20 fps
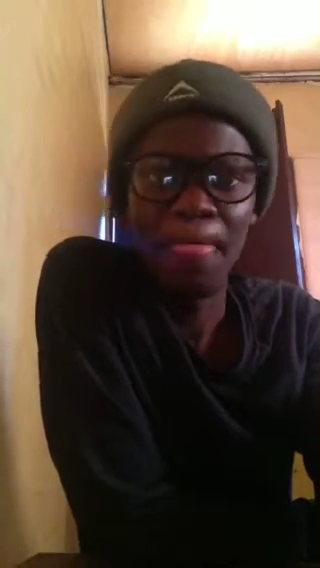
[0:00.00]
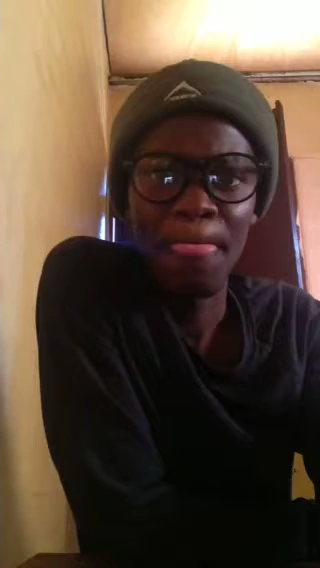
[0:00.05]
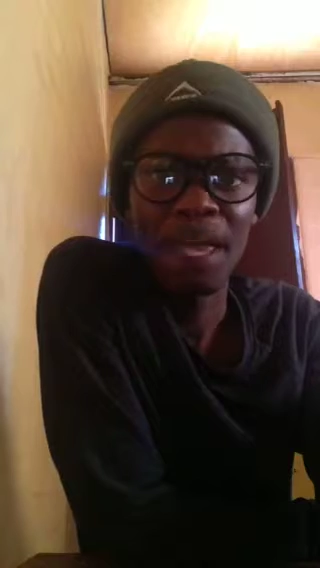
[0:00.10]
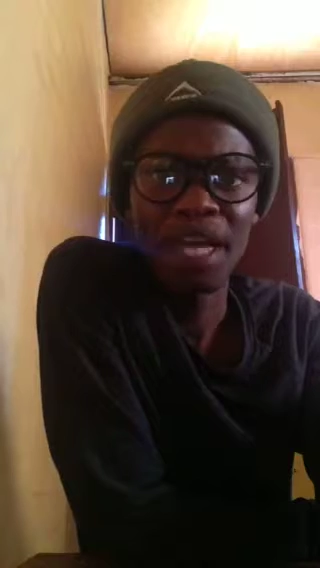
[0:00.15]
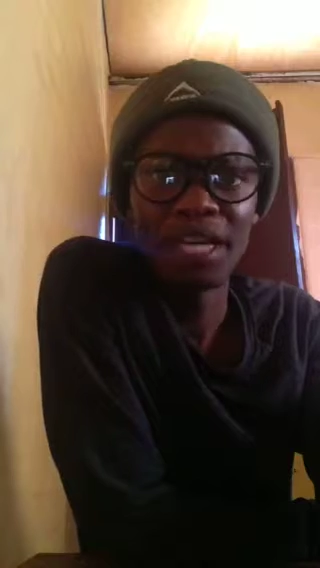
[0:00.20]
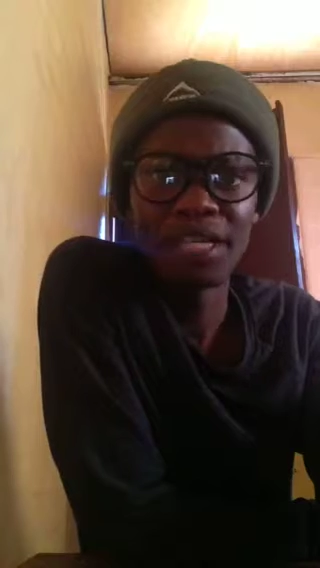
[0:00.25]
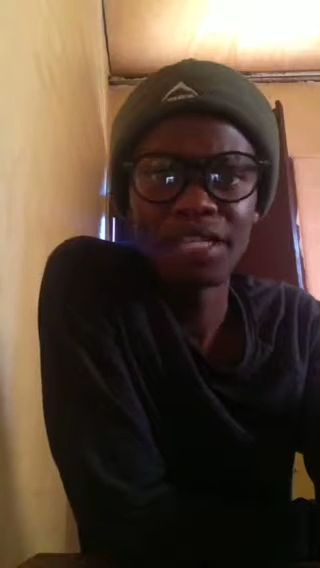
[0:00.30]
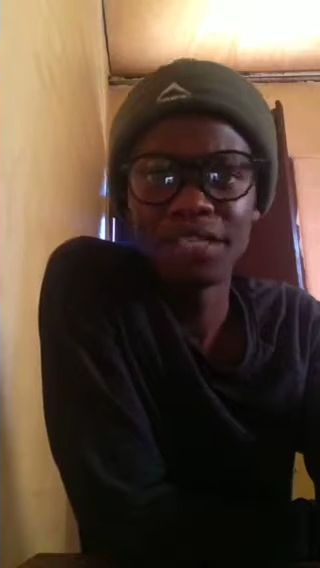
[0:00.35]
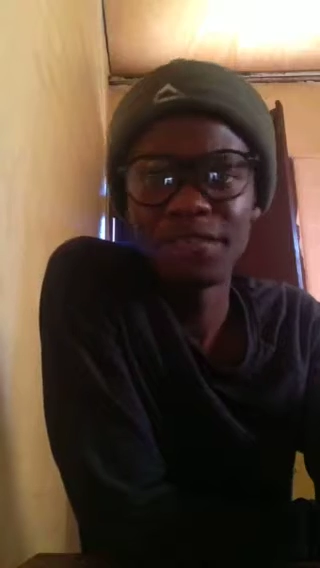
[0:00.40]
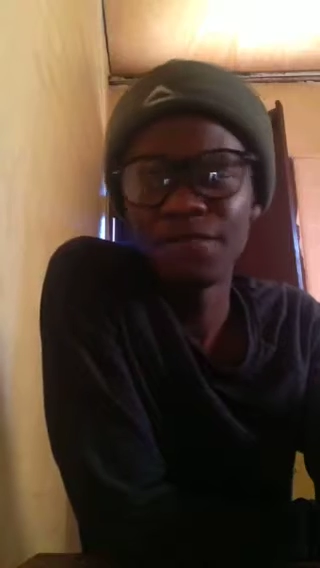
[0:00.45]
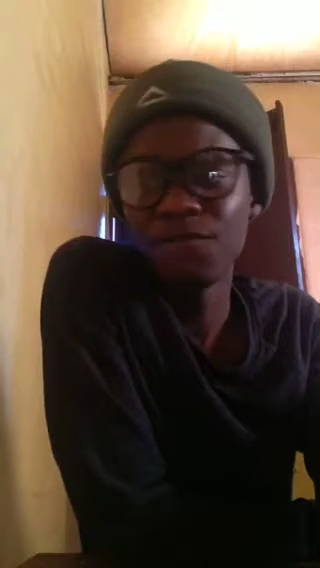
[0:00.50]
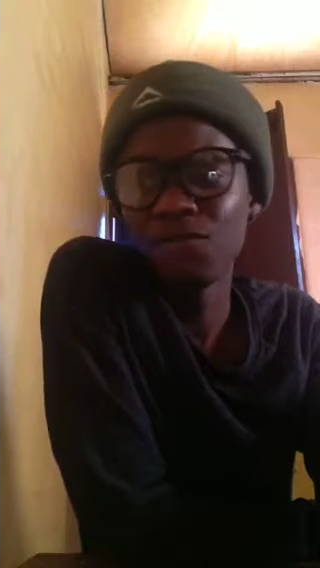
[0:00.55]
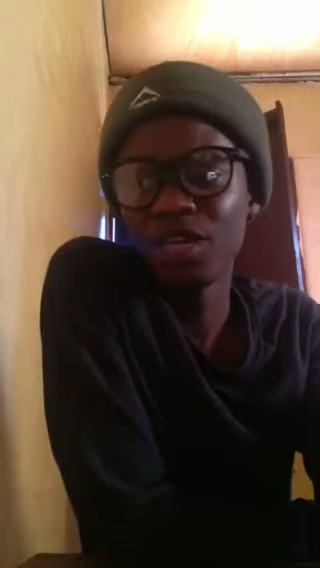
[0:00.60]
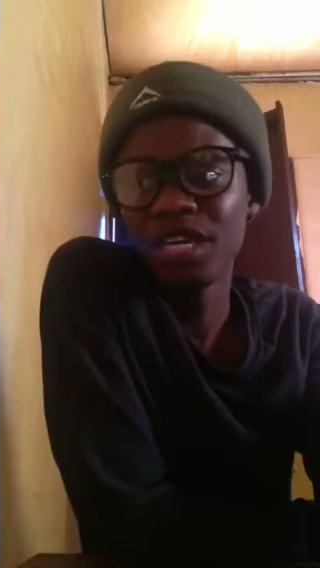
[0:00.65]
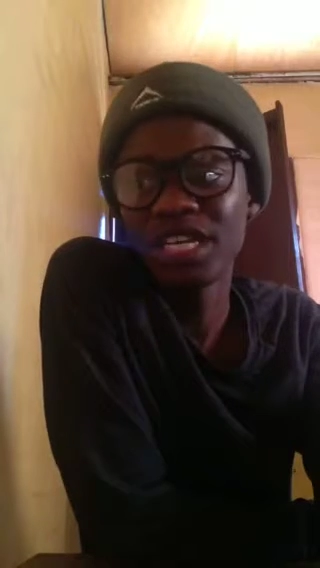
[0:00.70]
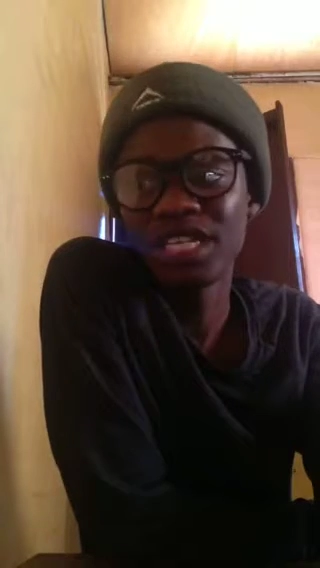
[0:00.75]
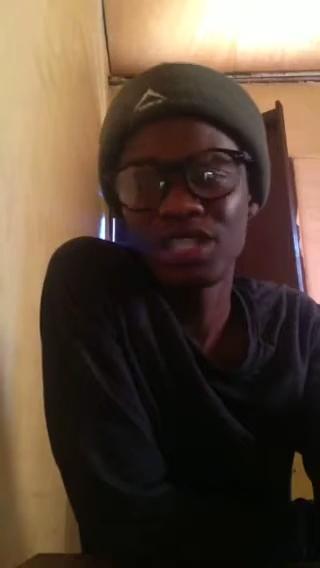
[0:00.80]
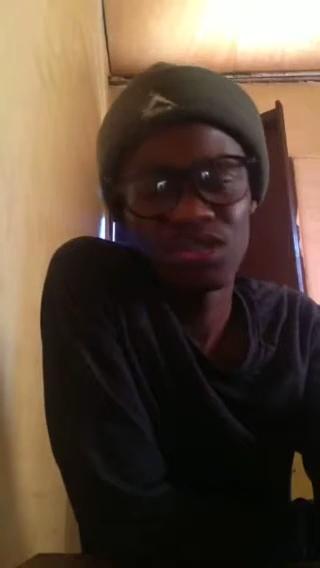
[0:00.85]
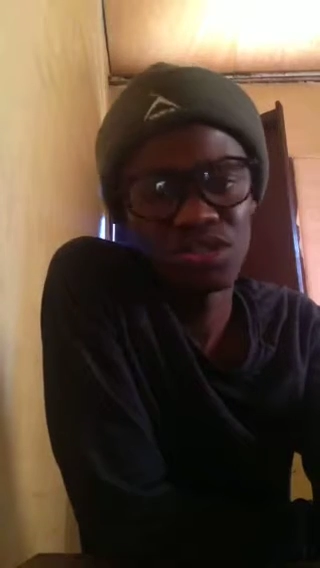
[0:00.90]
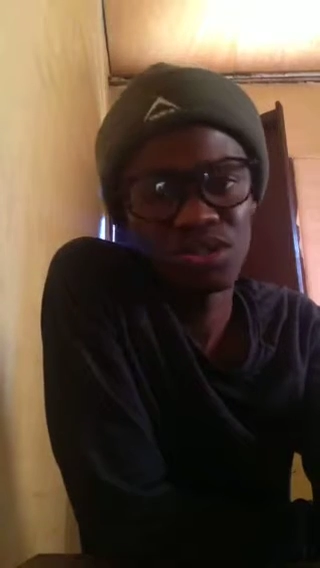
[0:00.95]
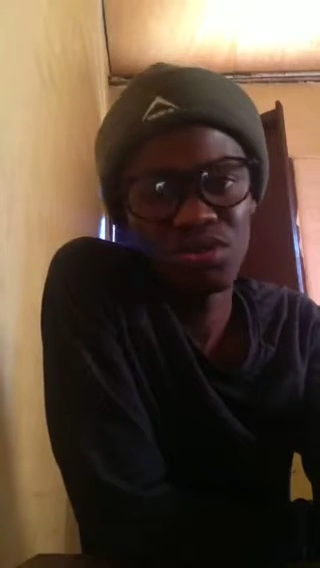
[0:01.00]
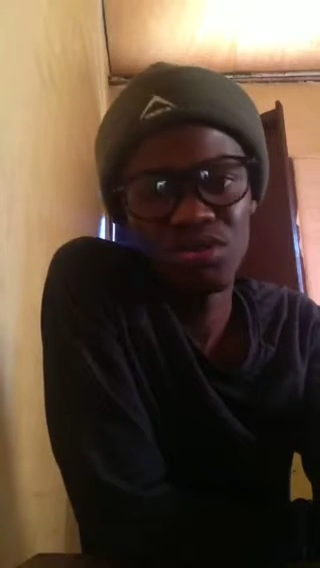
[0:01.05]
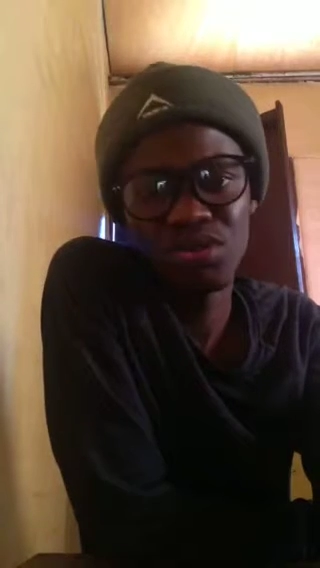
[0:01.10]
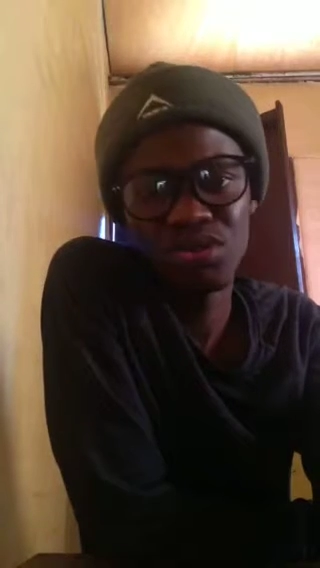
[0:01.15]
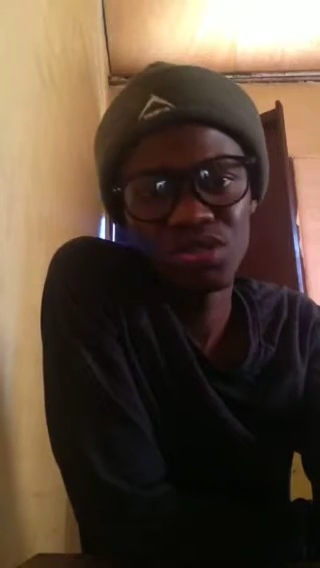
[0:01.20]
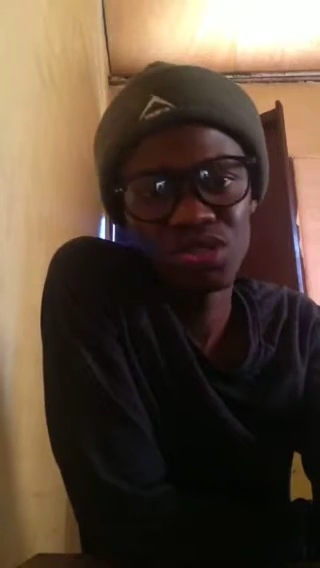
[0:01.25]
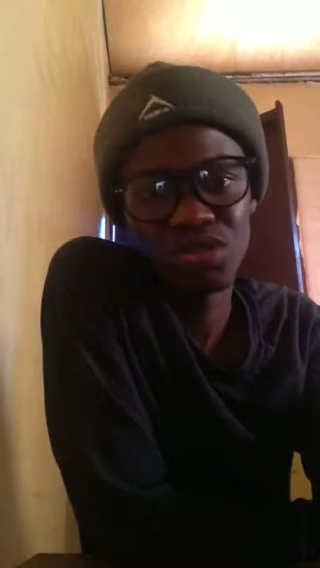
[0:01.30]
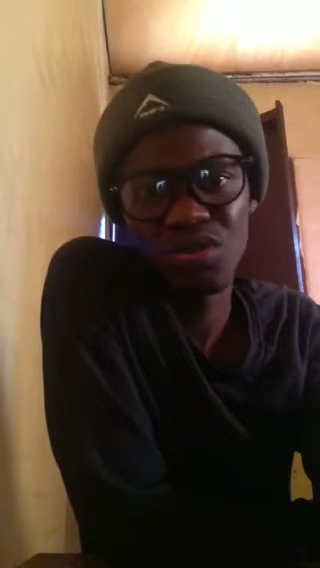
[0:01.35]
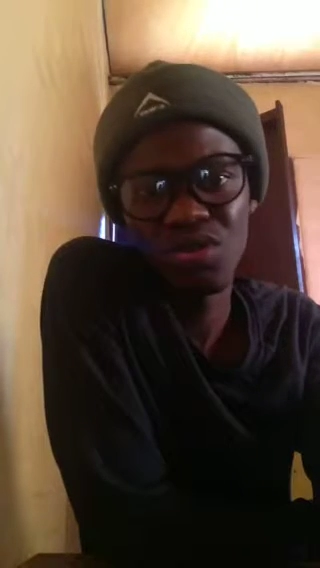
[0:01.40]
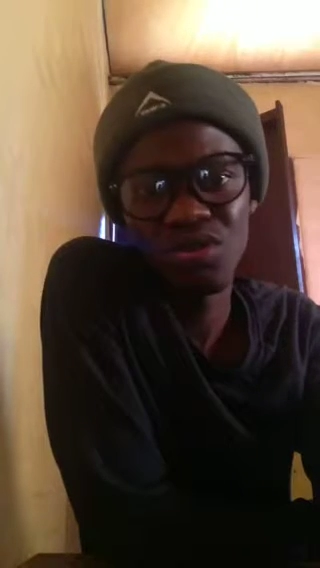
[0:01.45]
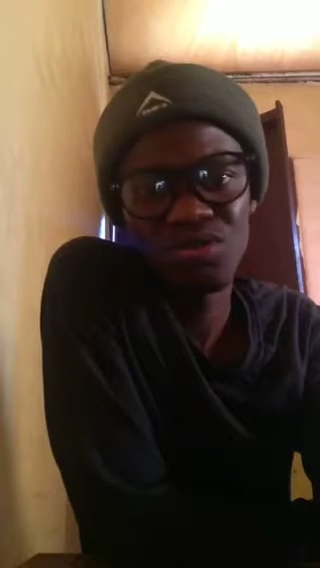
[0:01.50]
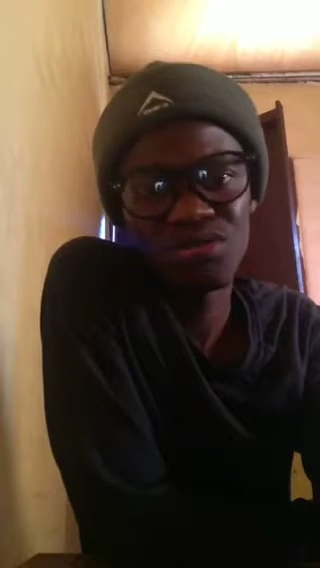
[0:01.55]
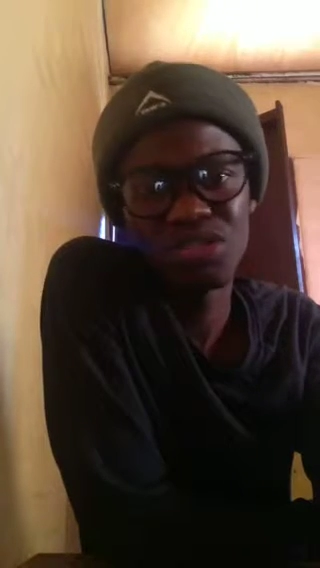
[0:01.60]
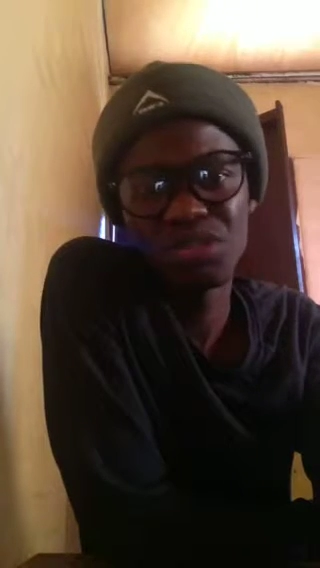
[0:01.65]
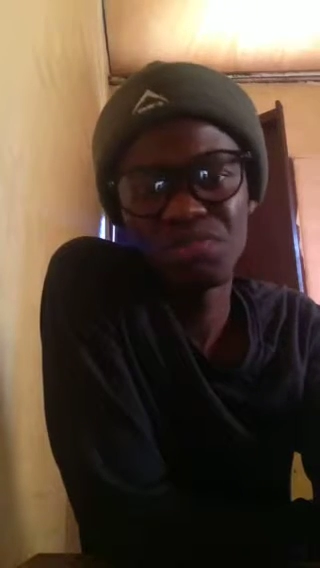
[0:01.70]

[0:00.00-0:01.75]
and if we can only